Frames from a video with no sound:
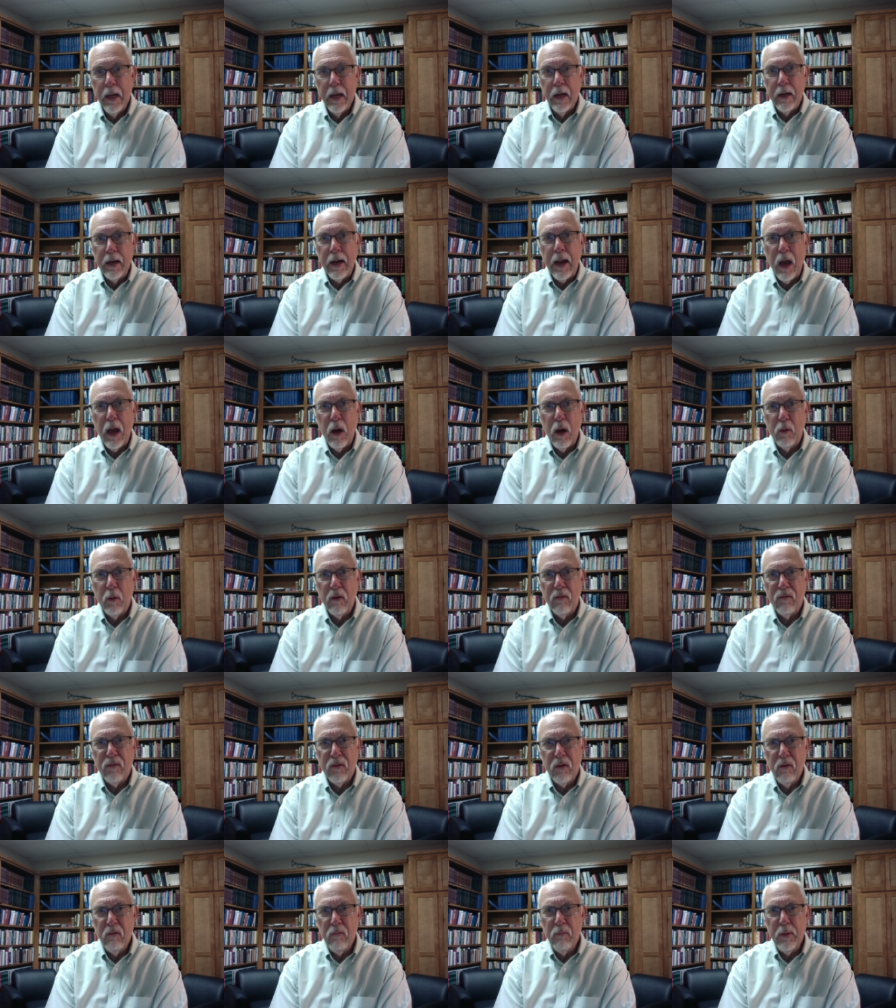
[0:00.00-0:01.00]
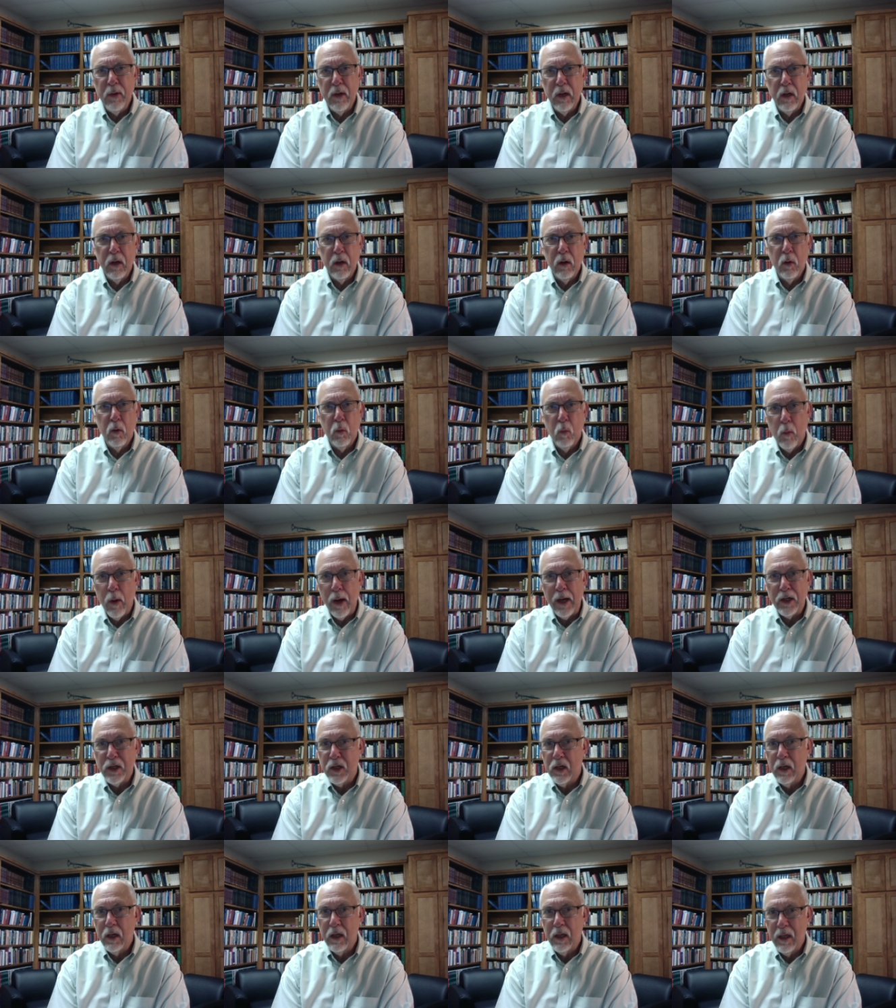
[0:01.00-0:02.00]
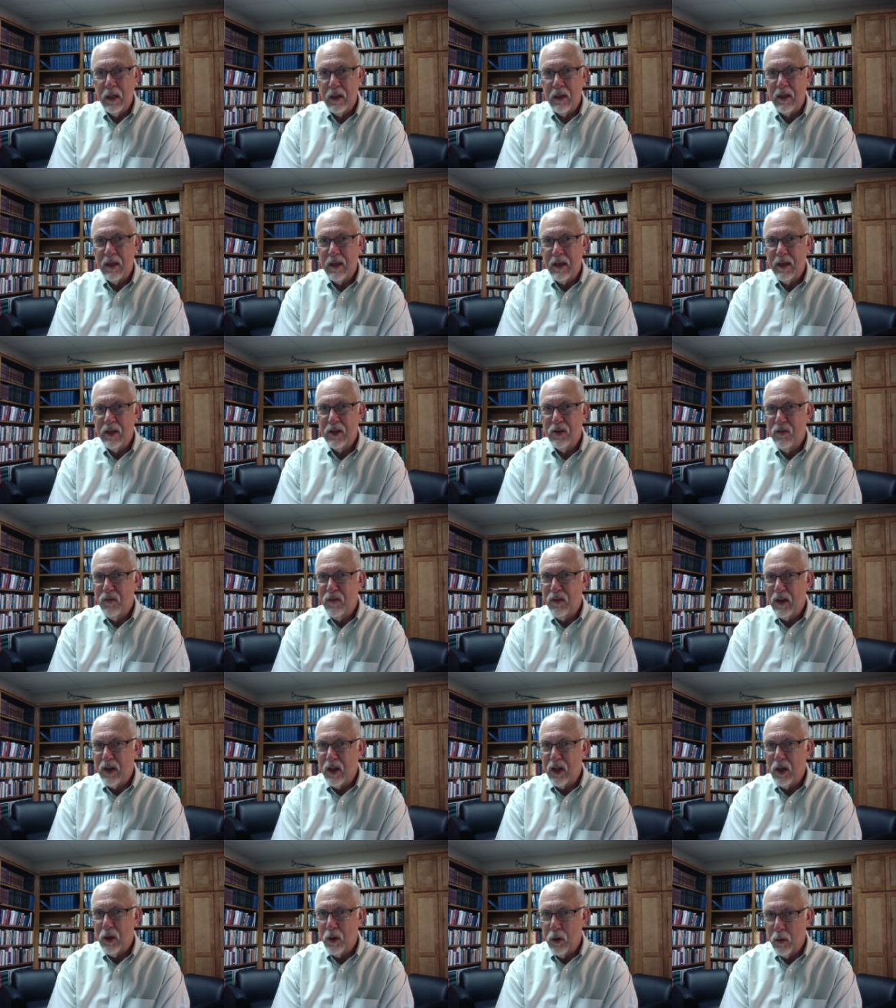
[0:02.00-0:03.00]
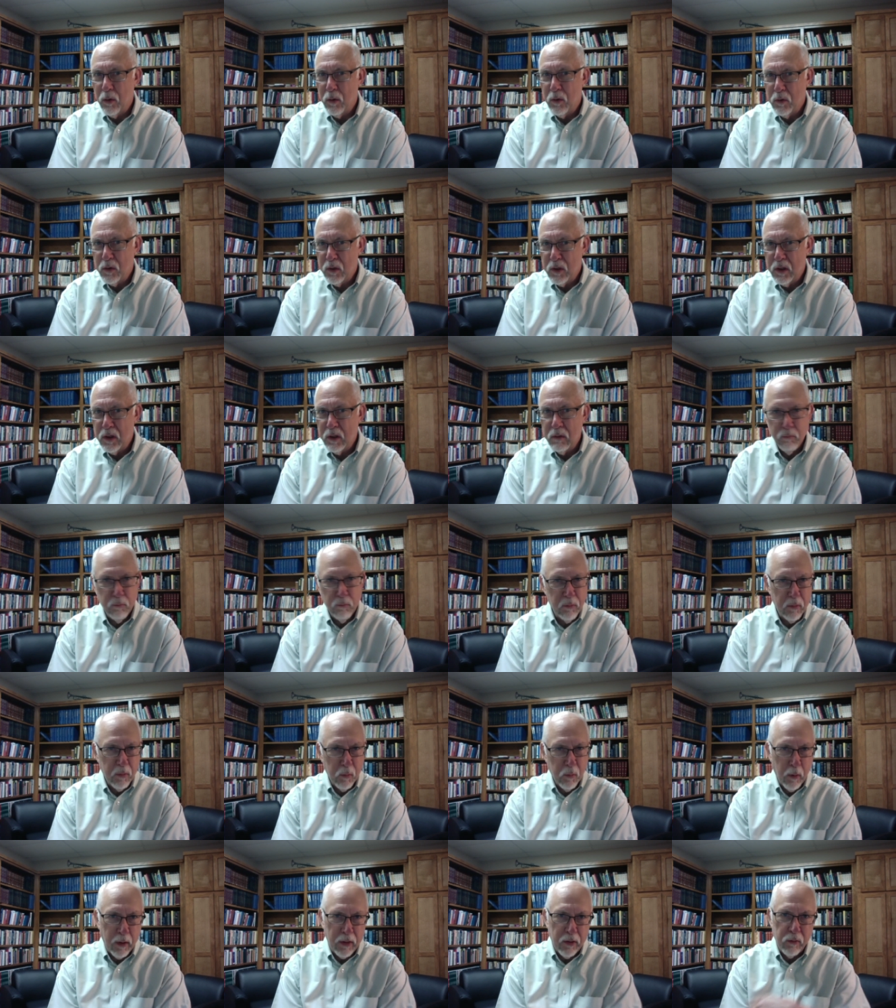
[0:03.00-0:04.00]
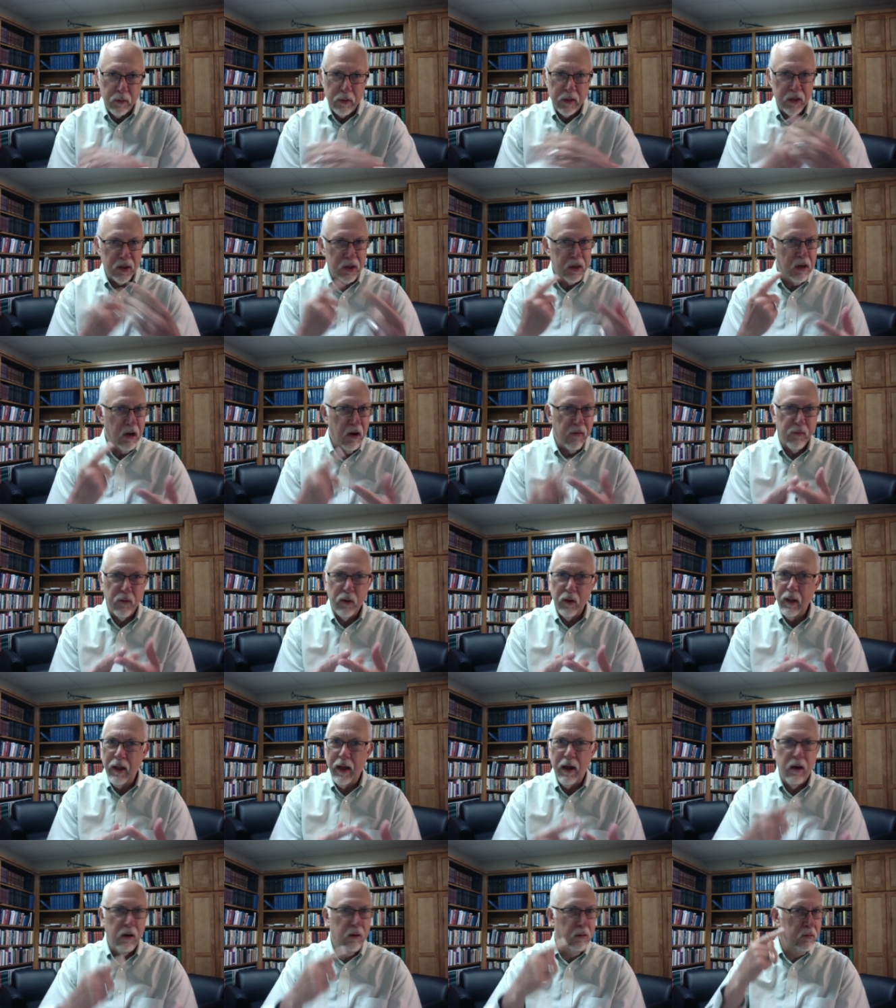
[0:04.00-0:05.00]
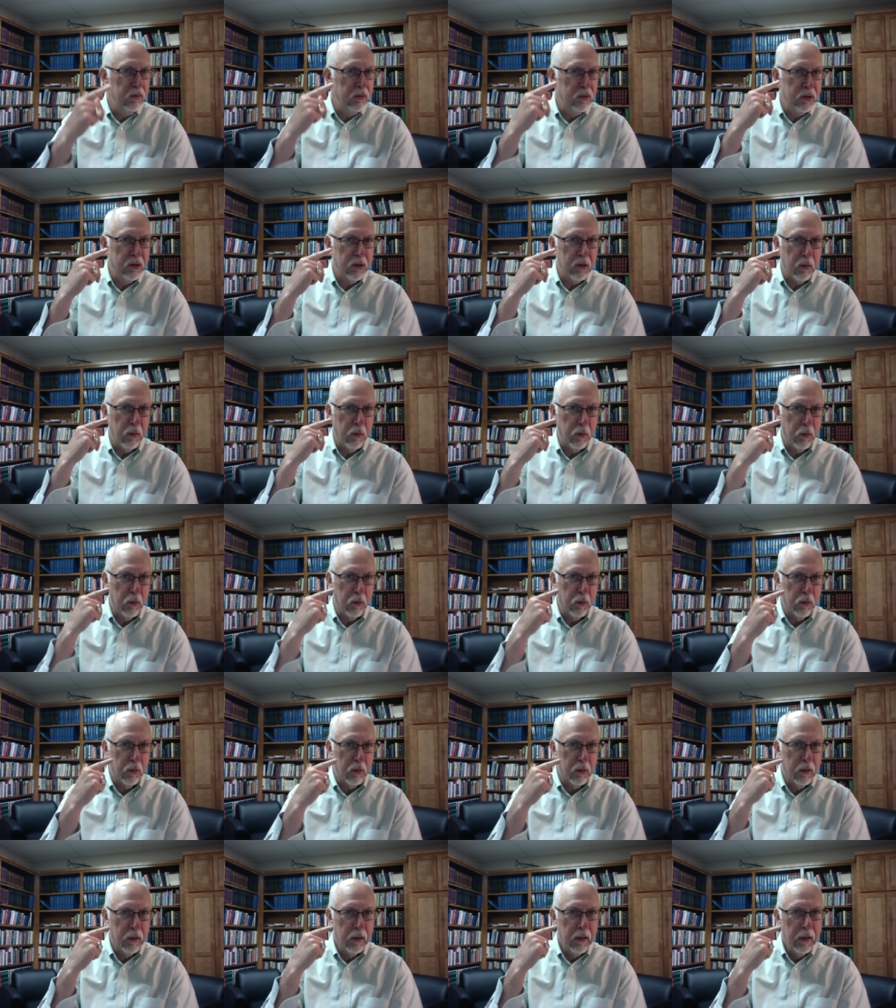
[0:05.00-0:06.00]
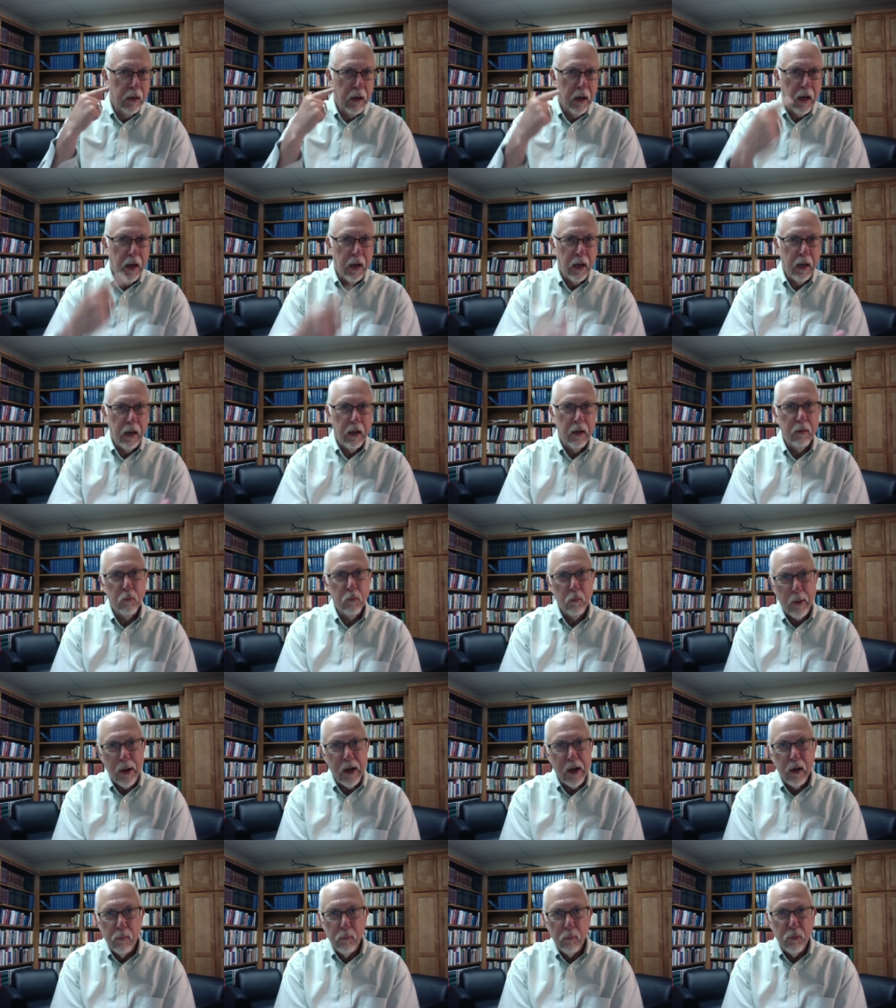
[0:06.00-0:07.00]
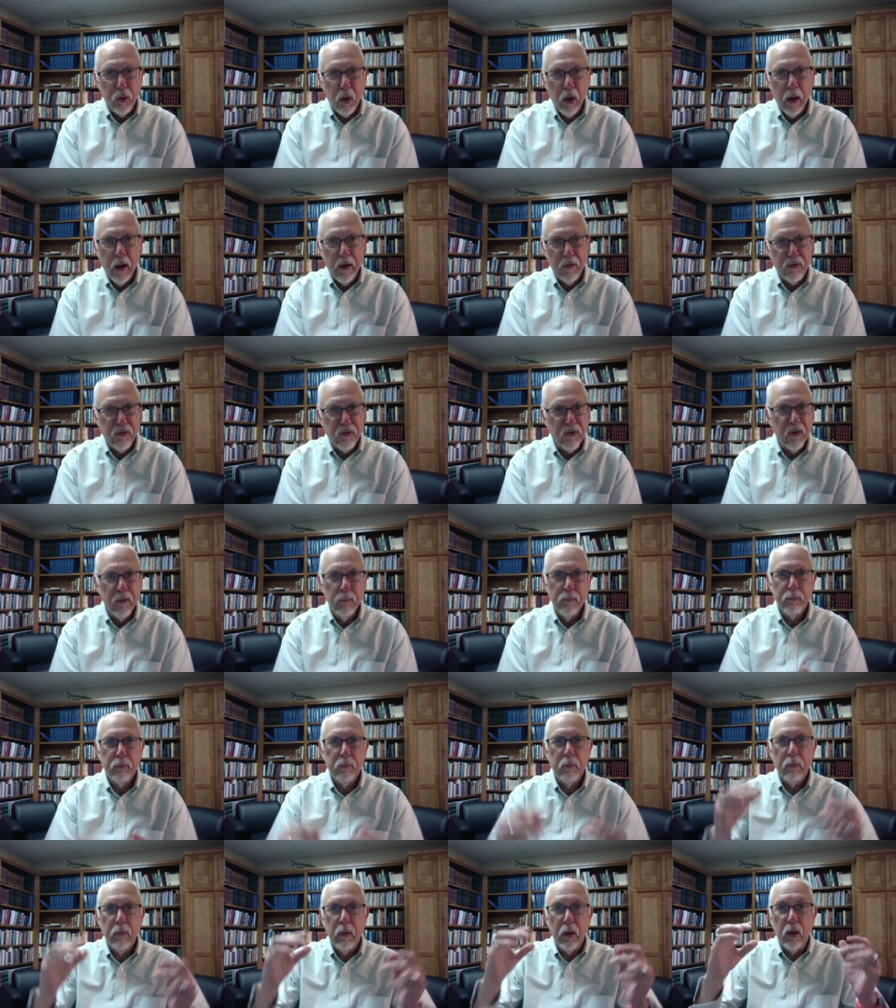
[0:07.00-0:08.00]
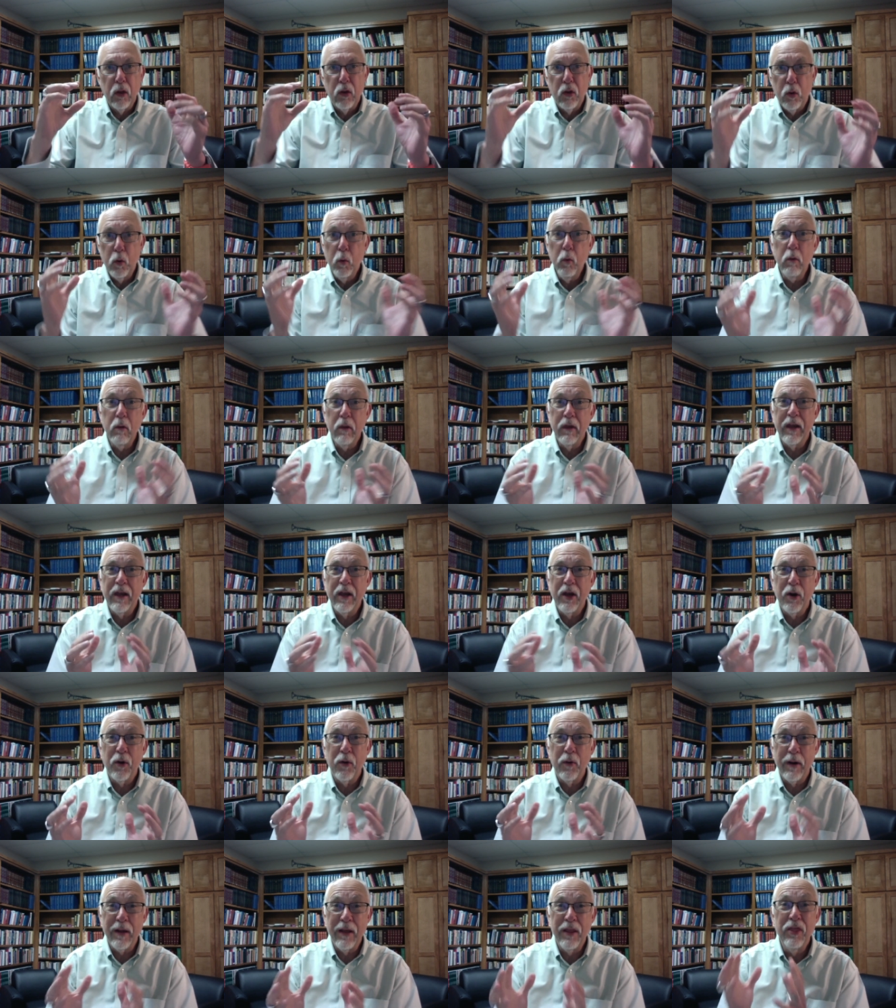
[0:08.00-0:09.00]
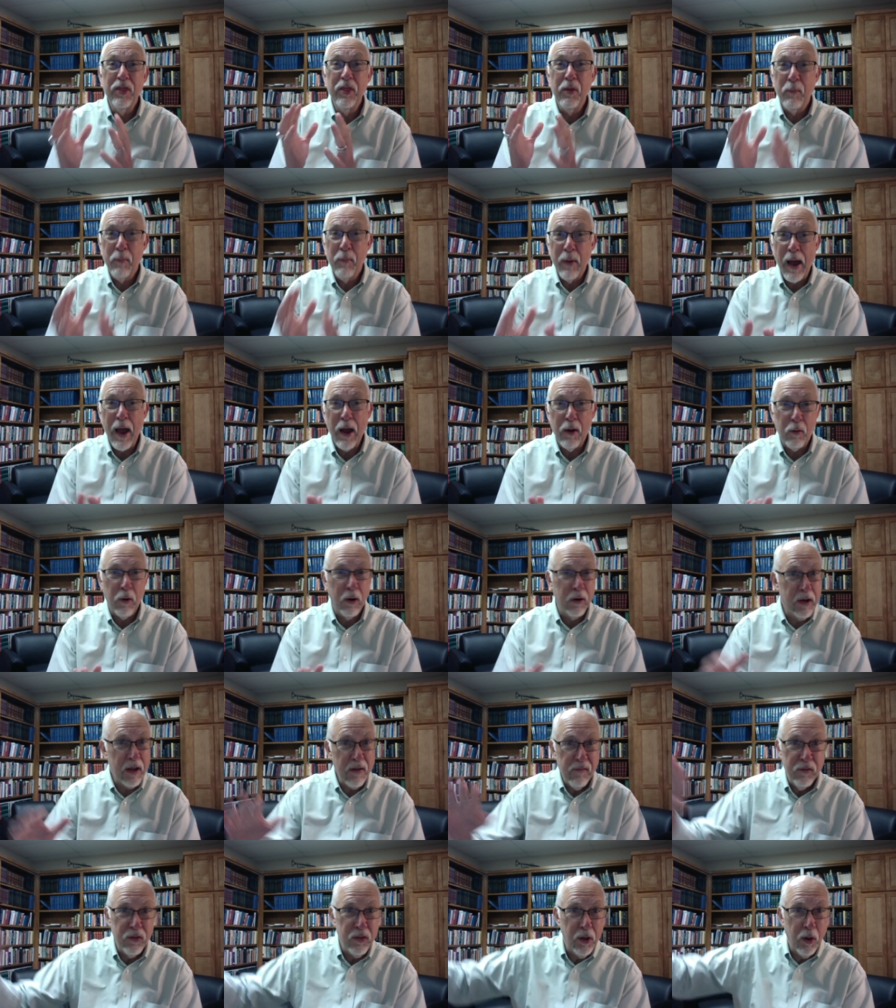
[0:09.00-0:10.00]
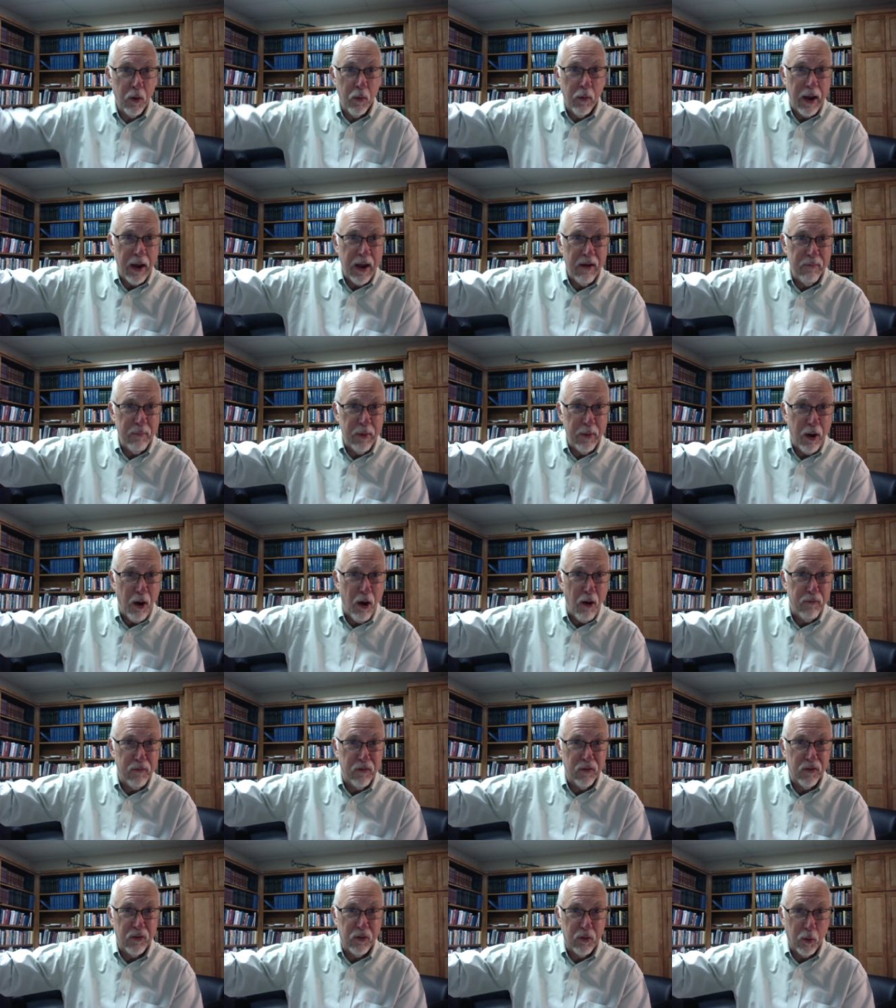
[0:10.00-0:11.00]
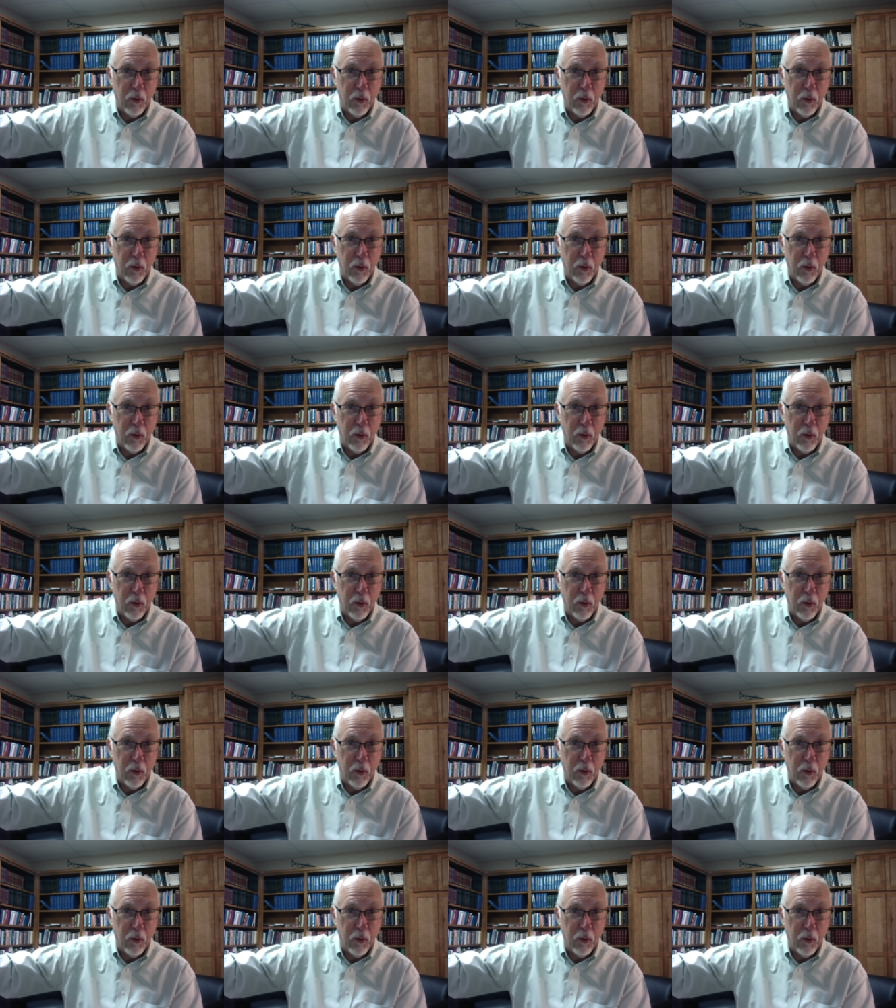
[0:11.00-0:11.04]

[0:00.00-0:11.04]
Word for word: Now, if you've been watching these videos, whether Discover Lounge or uh, Random Thoughts, you will hear in the background, even though I have my office